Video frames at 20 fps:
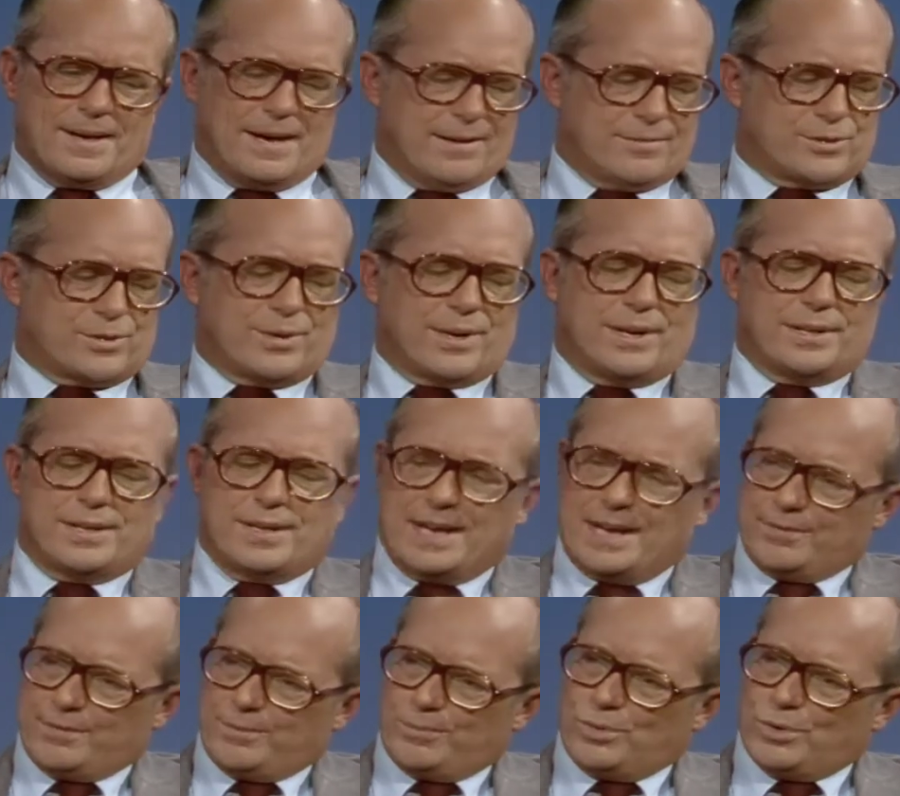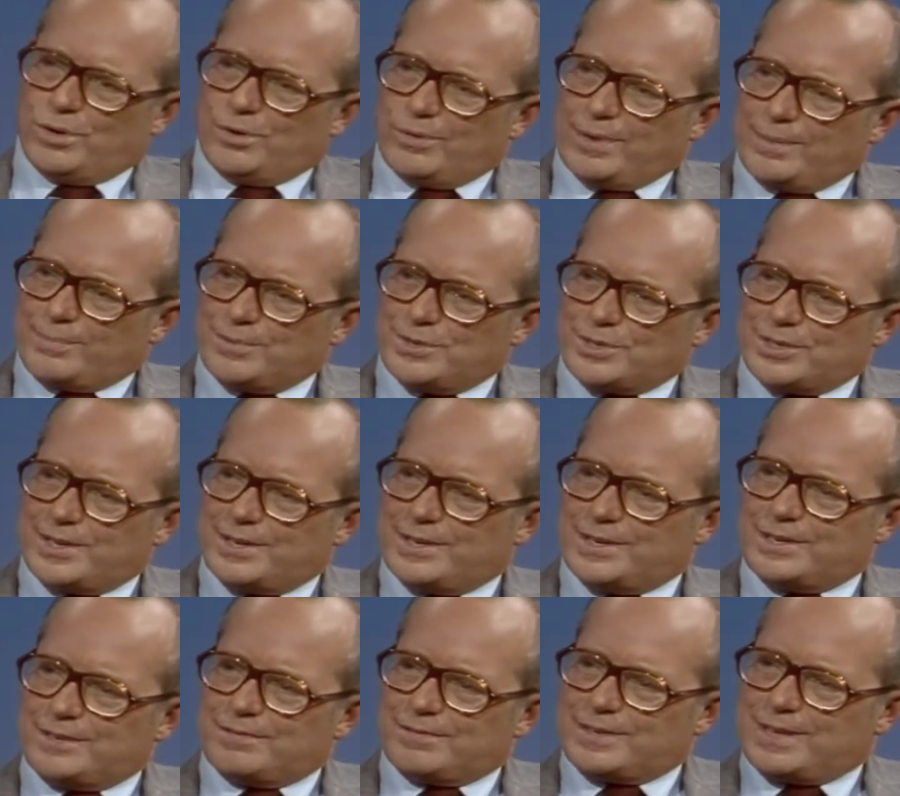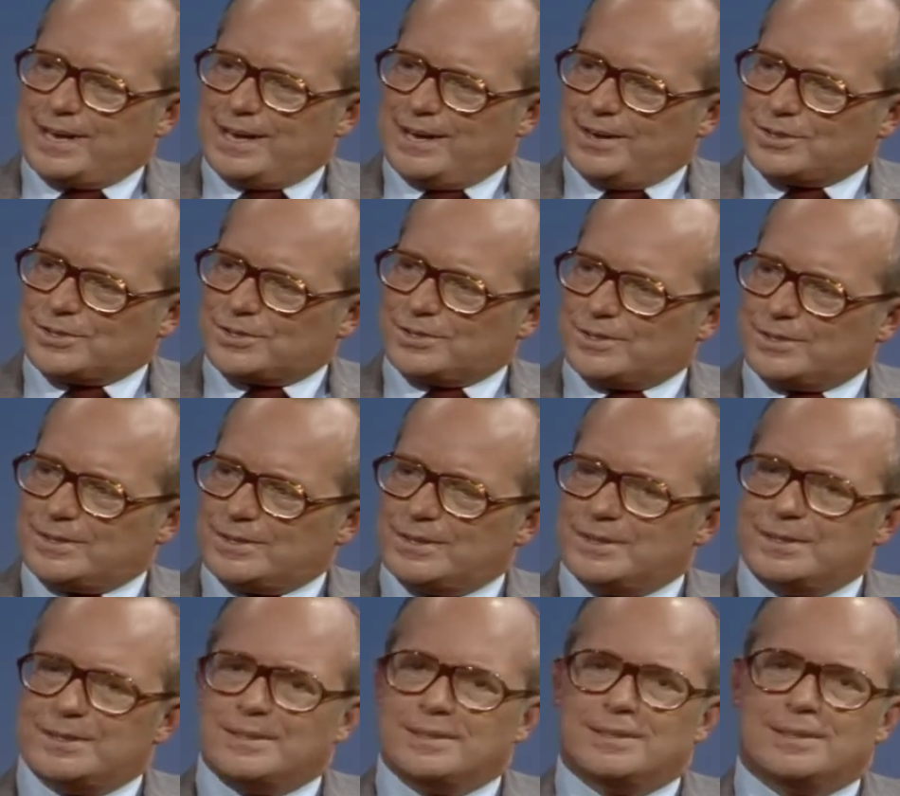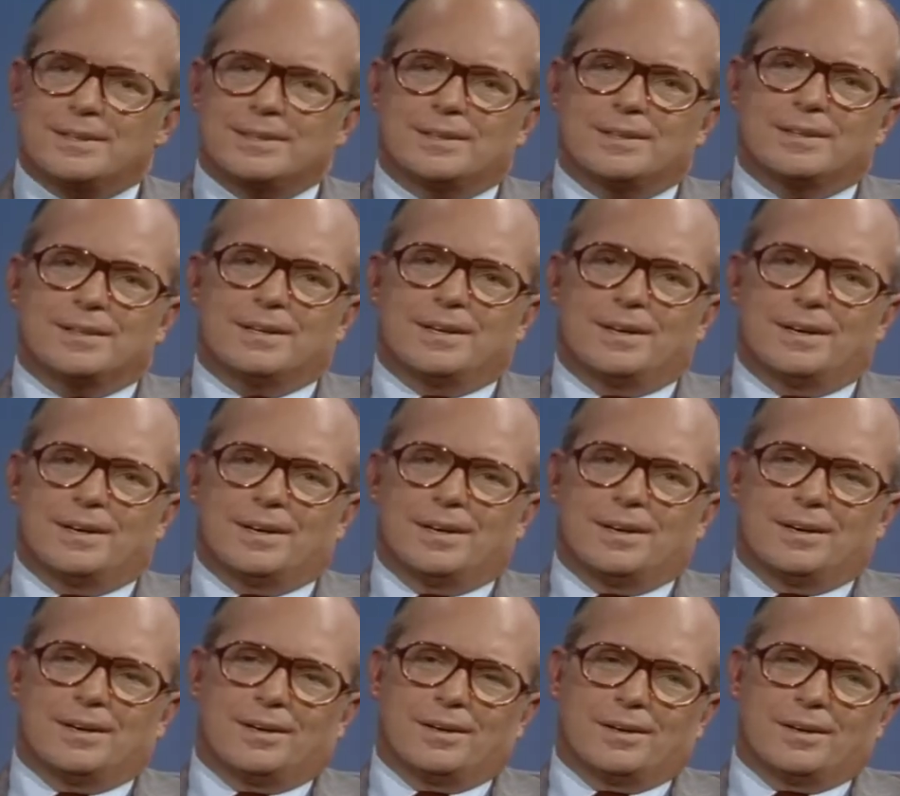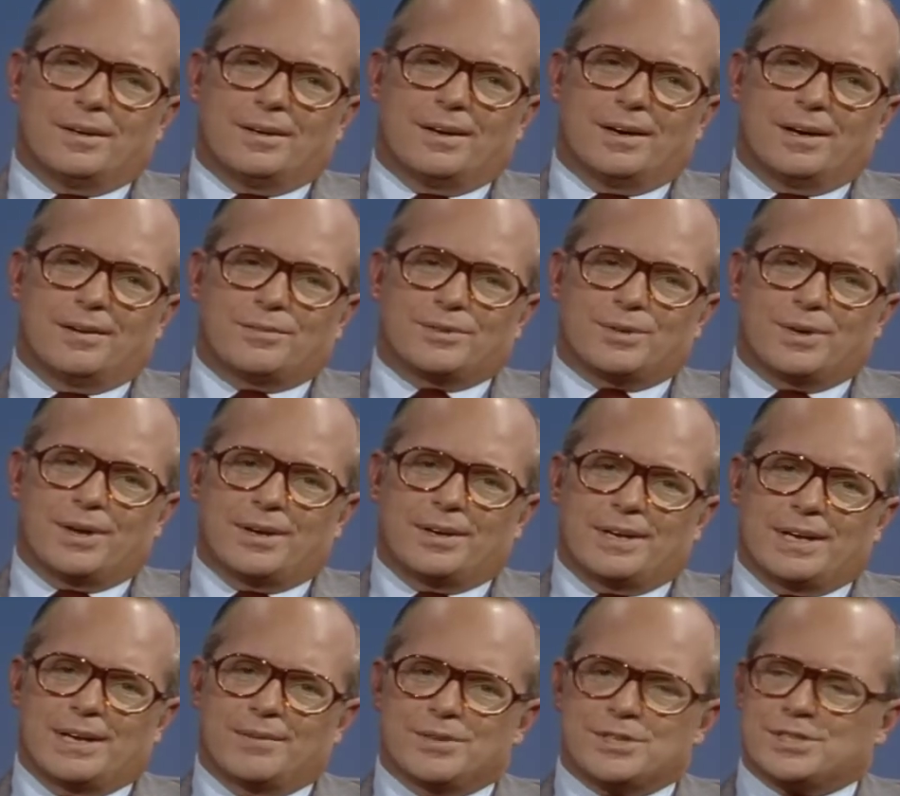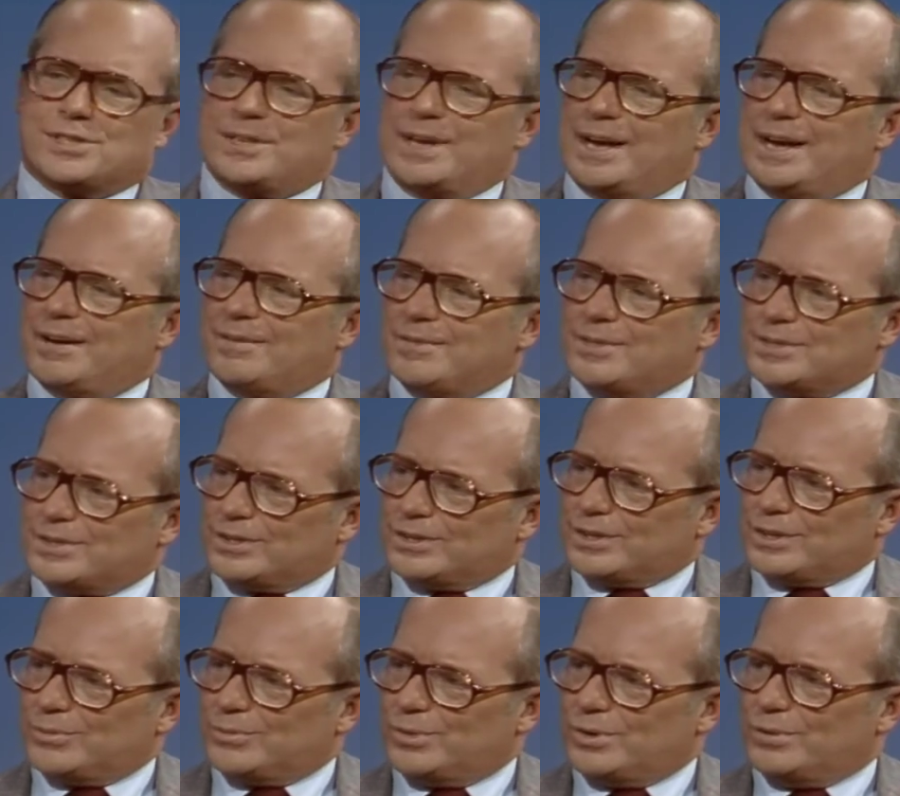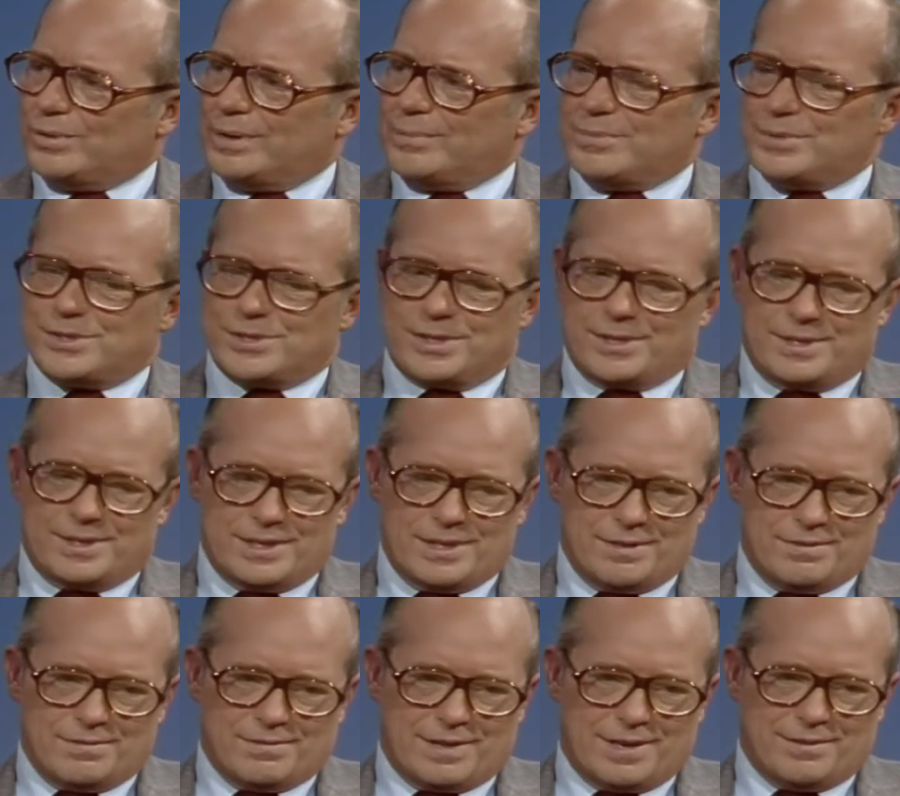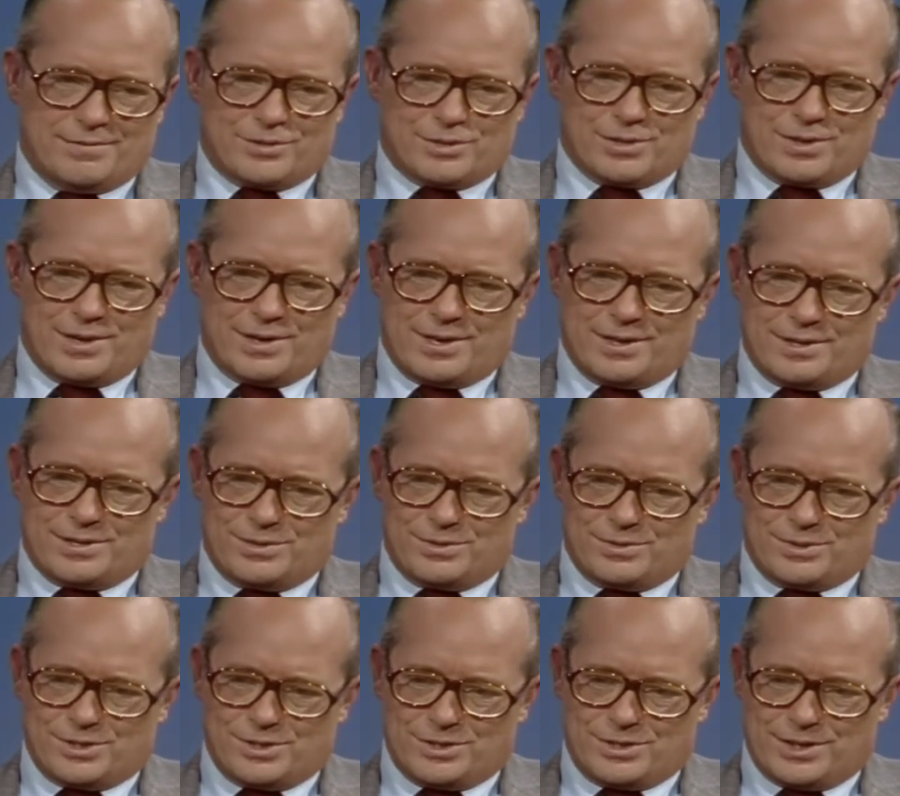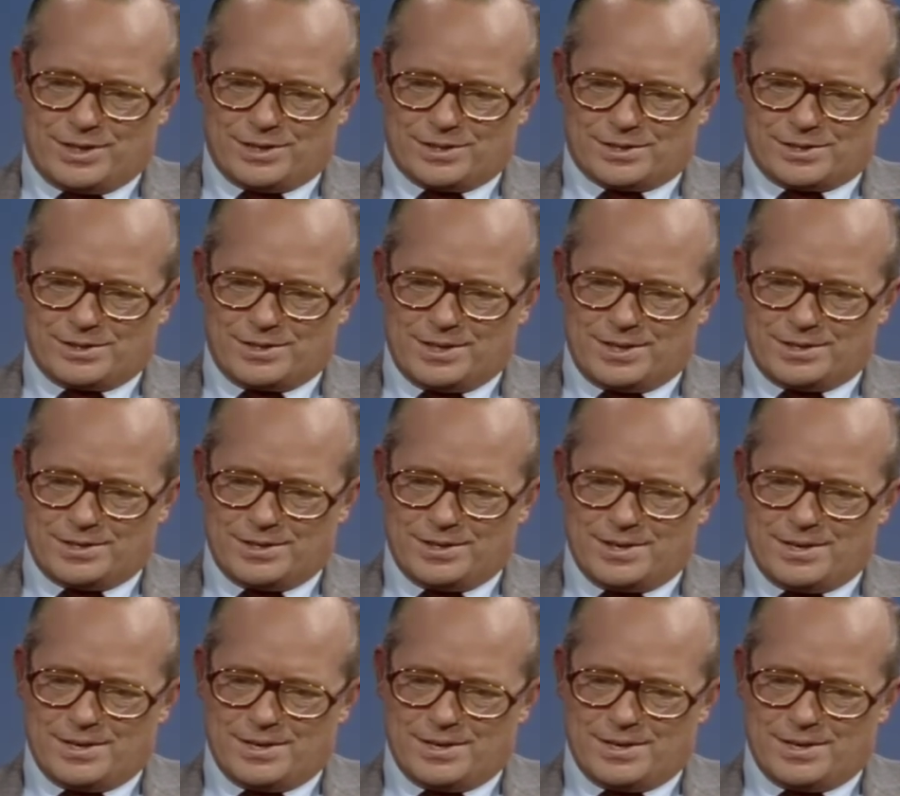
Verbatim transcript: I've tried to have a more representative council. Uh, I've tried to have a staff that's a little more representative. I've tried to suggest that